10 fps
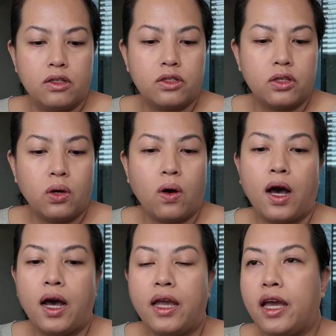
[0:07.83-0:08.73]
So
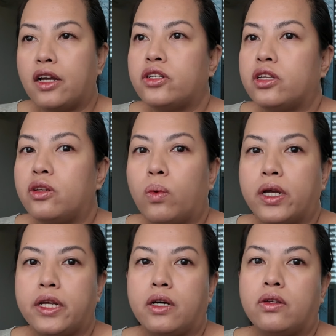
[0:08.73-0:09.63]
I actually
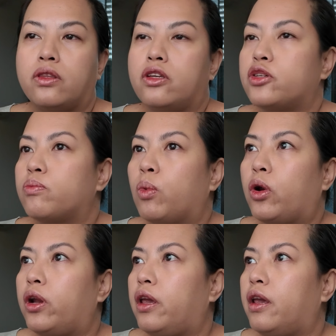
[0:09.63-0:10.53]
went out this
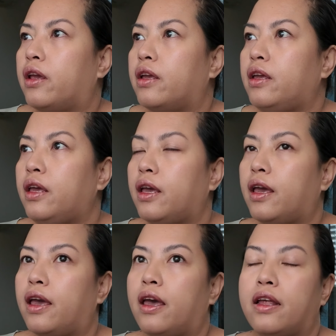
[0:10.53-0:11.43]
morning
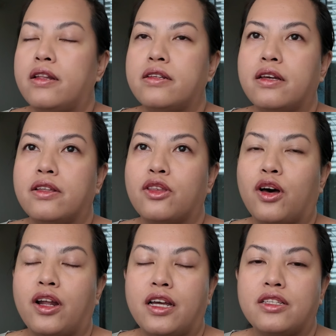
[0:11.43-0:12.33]
and
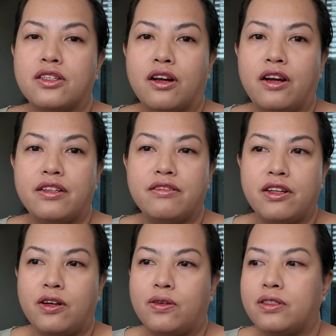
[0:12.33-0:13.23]
thought I'd start,
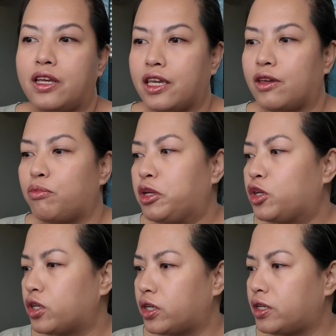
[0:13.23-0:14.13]
taking
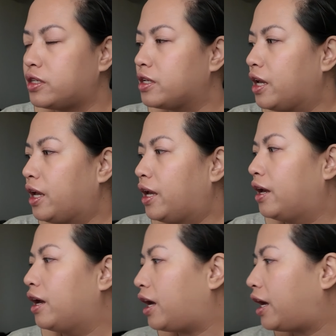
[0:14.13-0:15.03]
pictures.
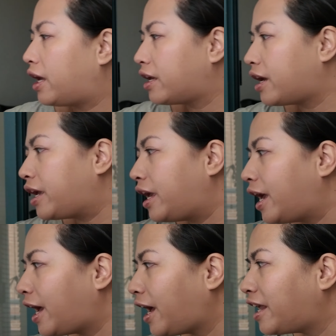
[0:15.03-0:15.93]
I
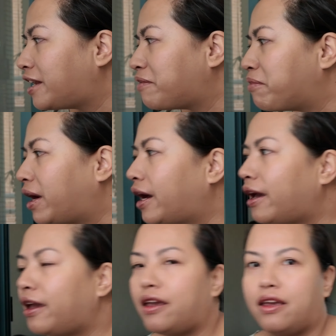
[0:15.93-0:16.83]
had
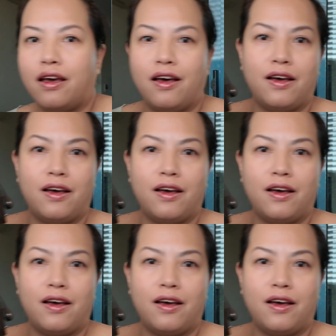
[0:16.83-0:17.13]
my